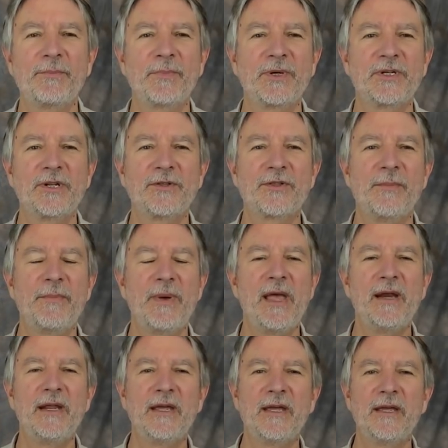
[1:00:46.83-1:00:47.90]

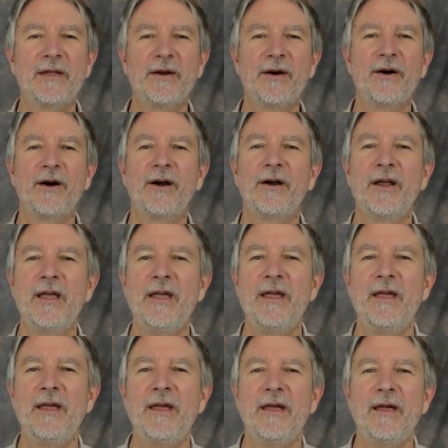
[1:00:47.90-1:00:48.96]
participating in our
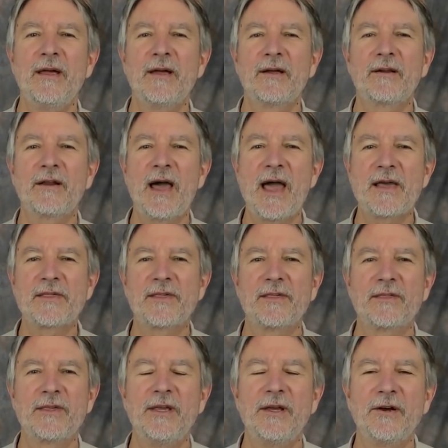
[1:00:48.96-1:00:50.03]

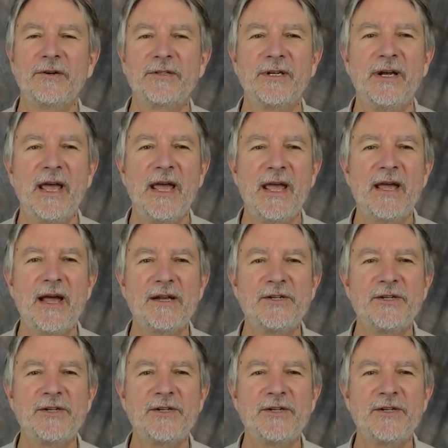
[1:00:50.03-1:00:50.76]
classes here today.